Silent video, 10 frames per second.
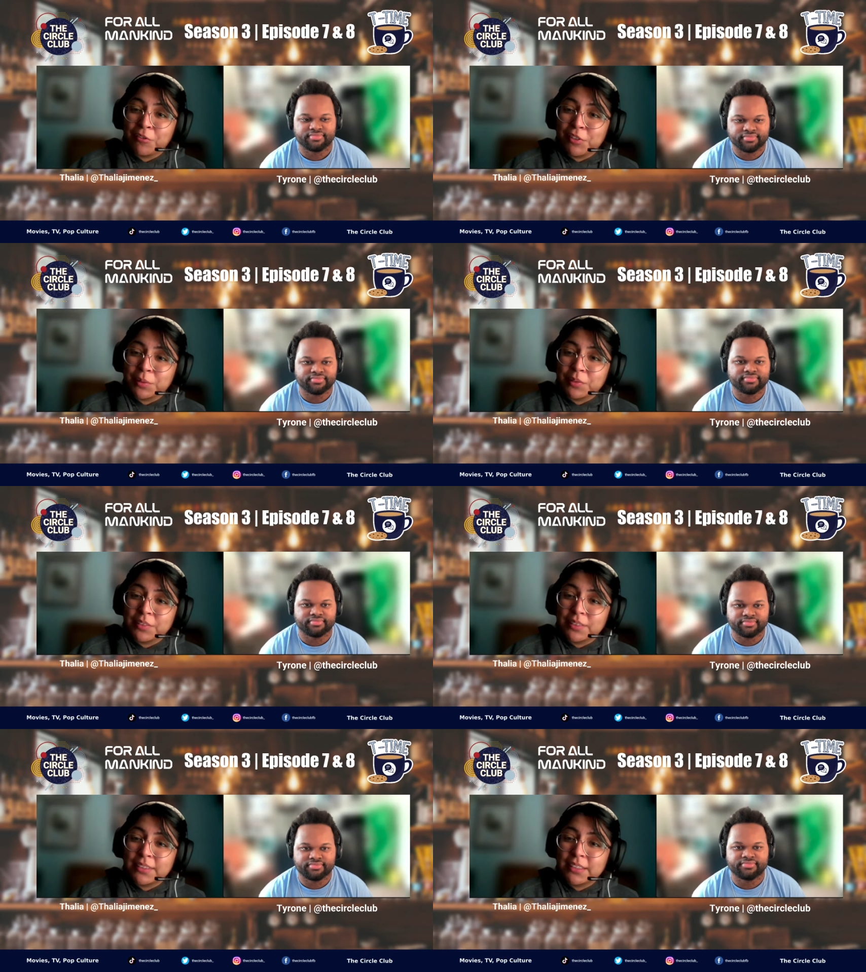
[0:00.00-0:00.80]

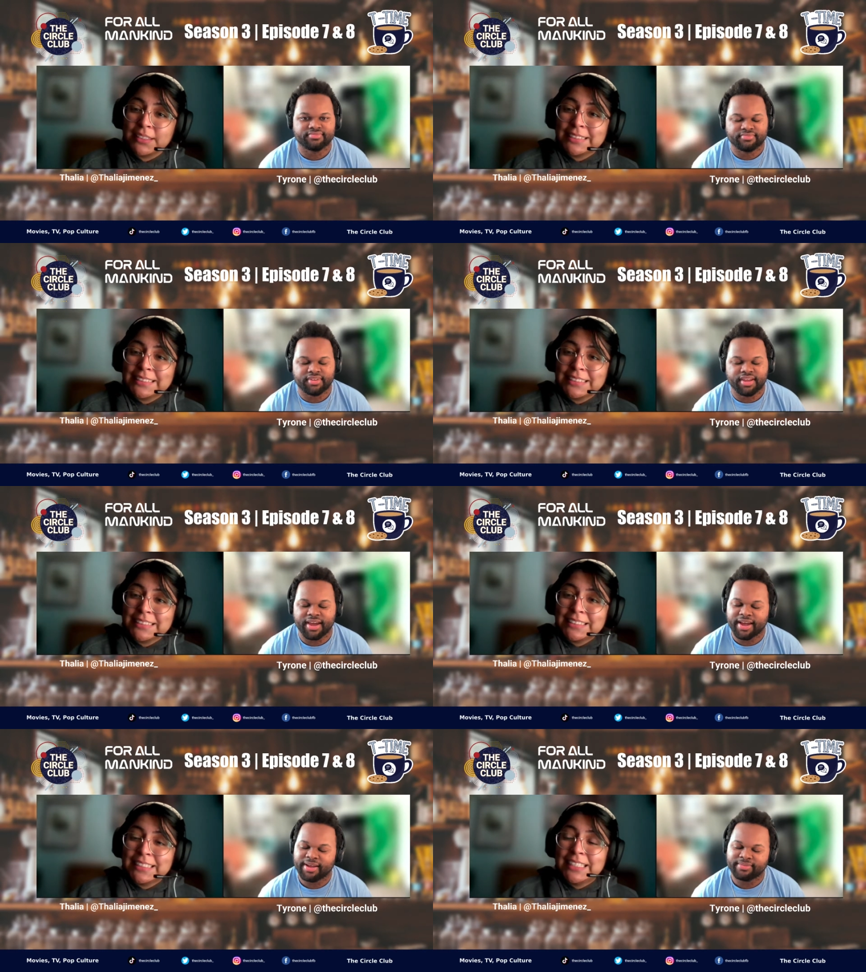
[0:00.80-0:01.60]
Speaker 1: folks.
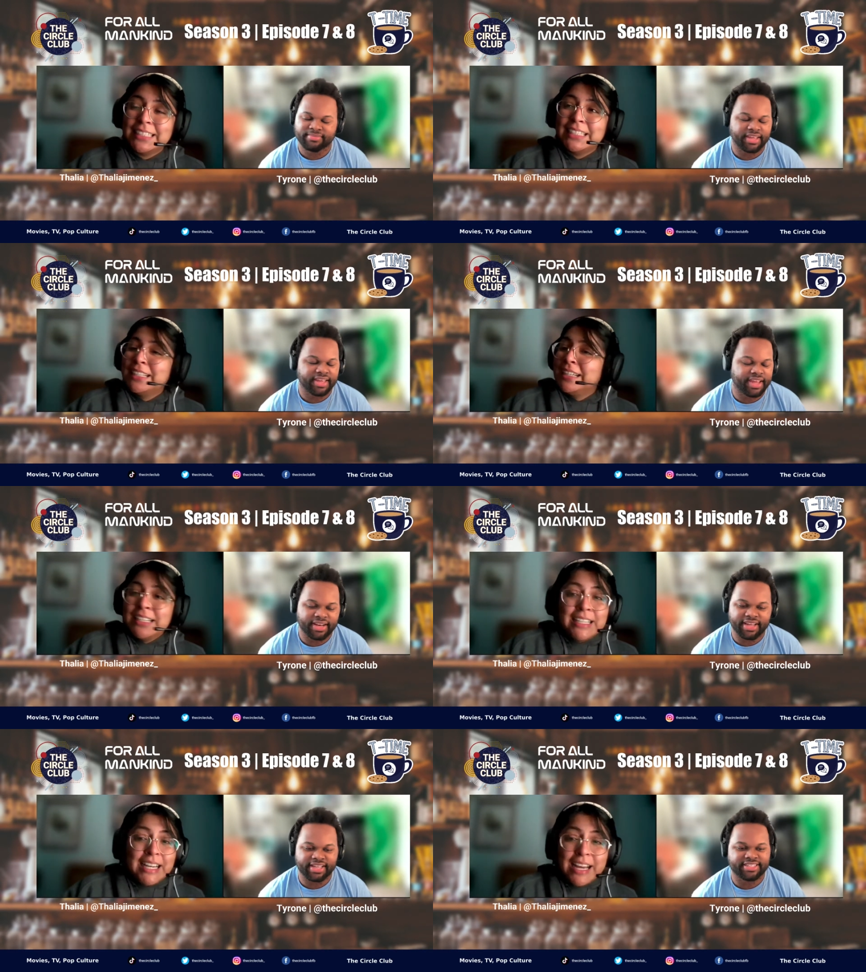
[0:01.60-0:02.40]
Yeah, and
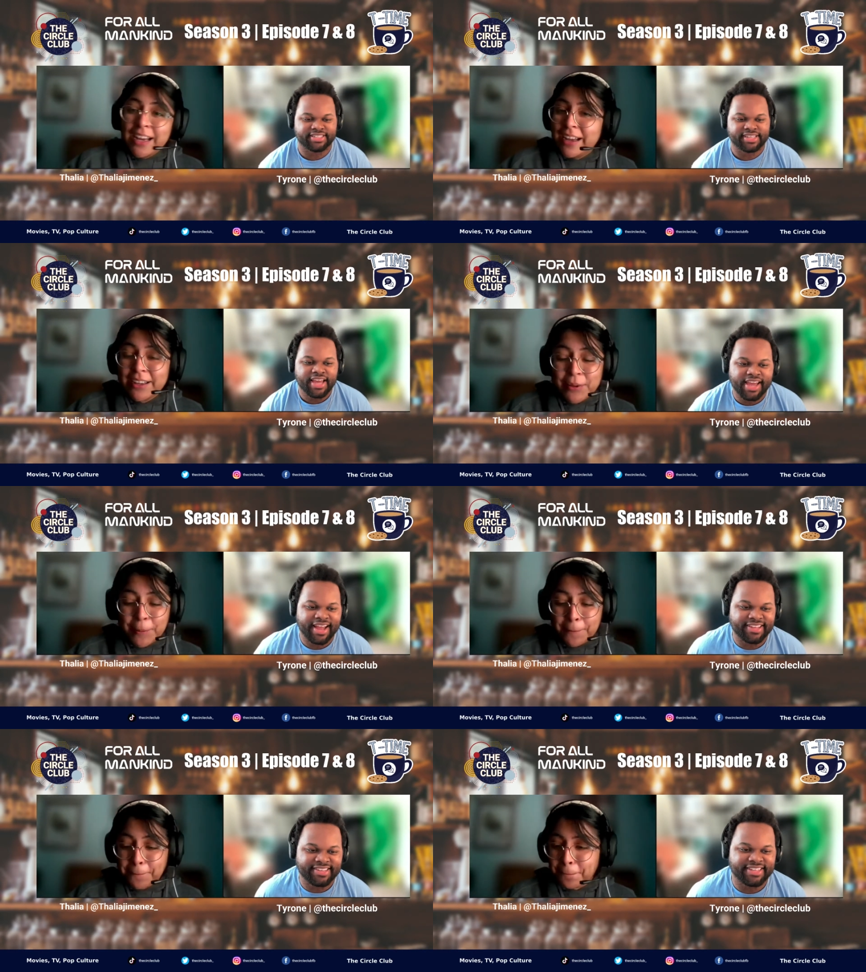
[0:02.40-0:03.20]
it's
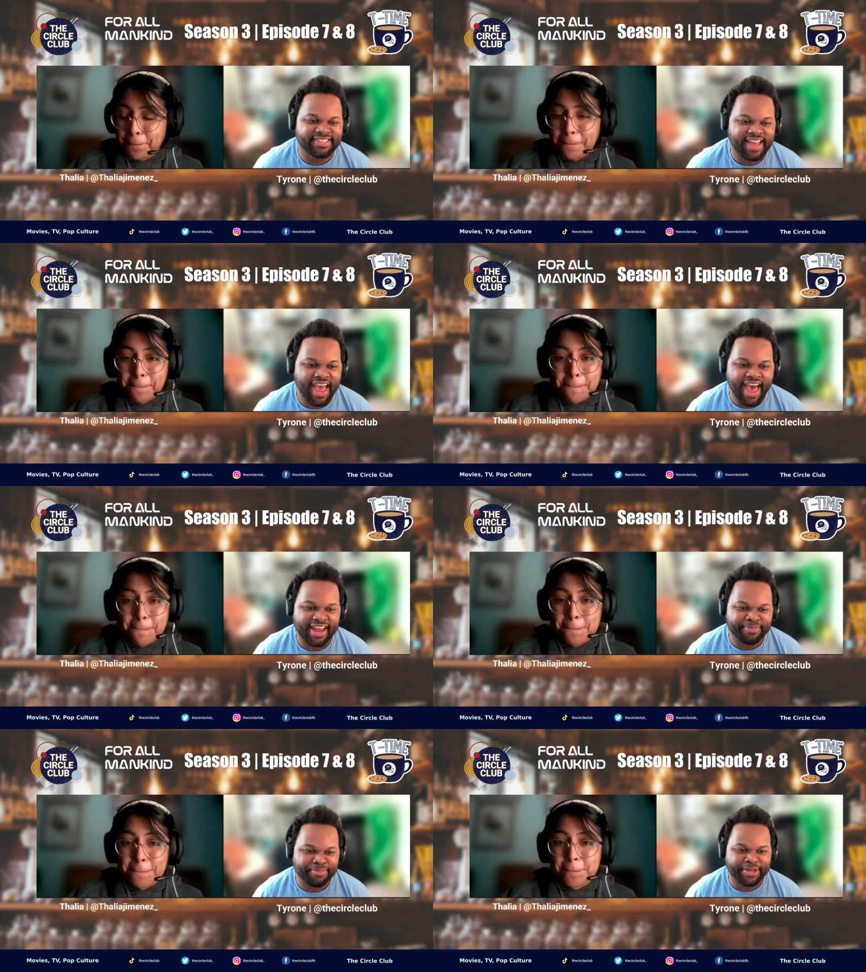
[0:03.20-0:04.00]
it's it's
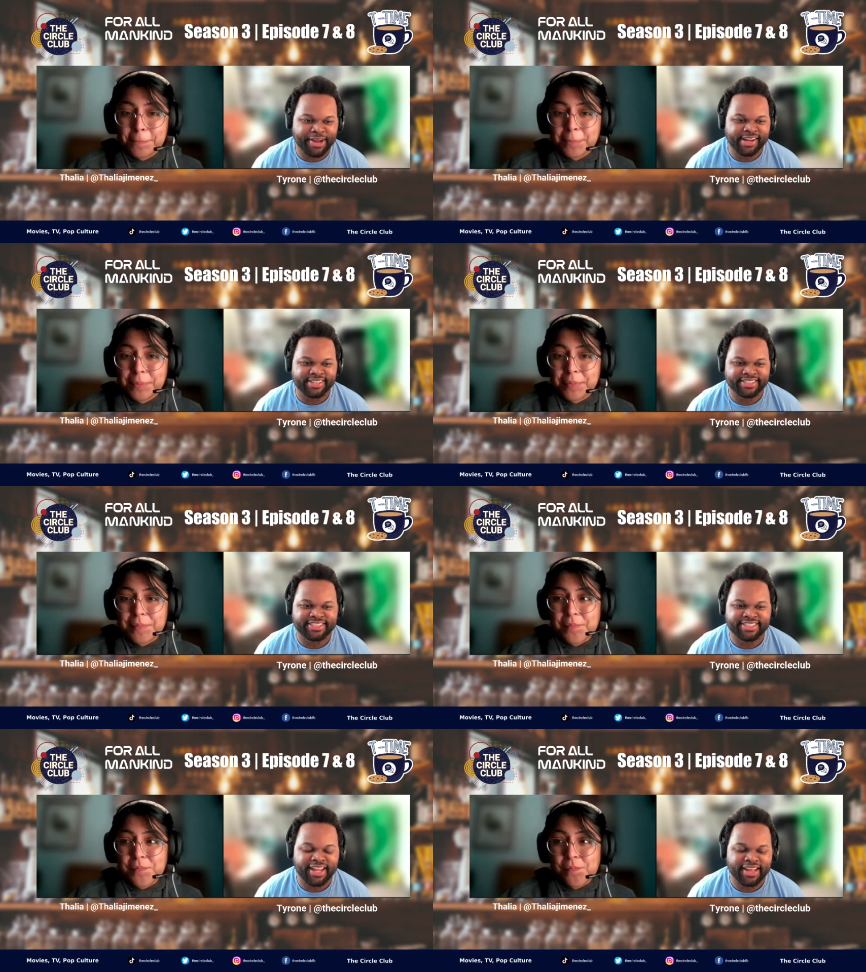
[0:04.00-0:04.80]
sad because,
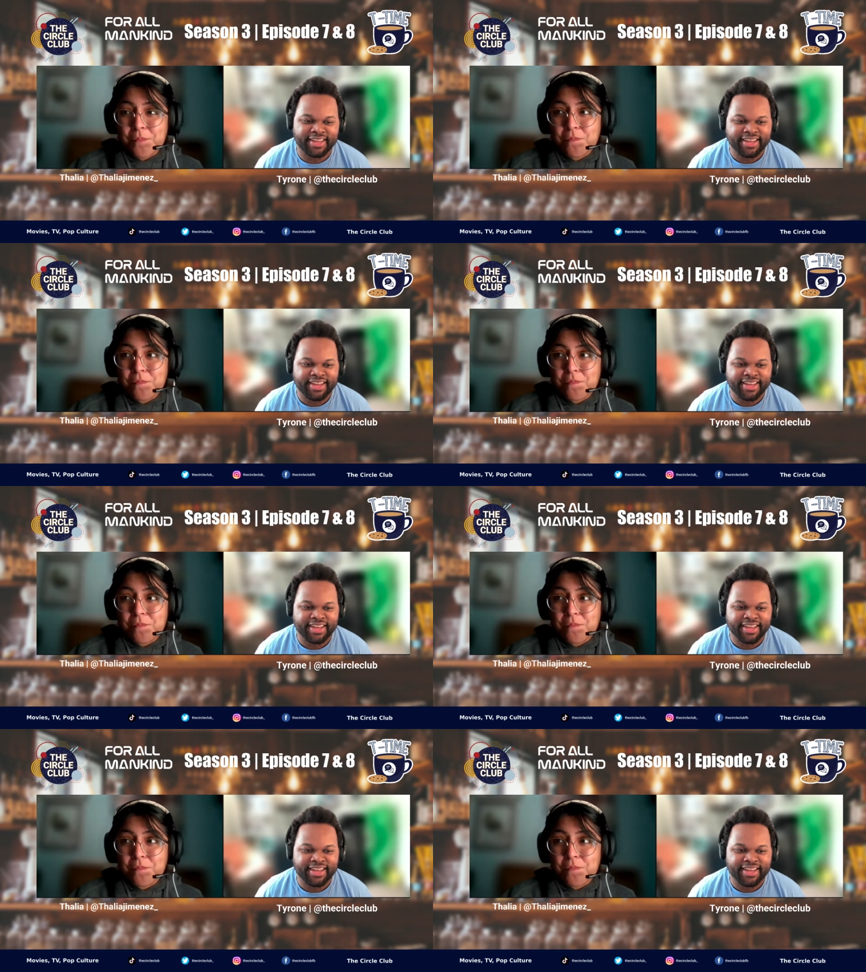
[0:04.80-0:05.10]
like,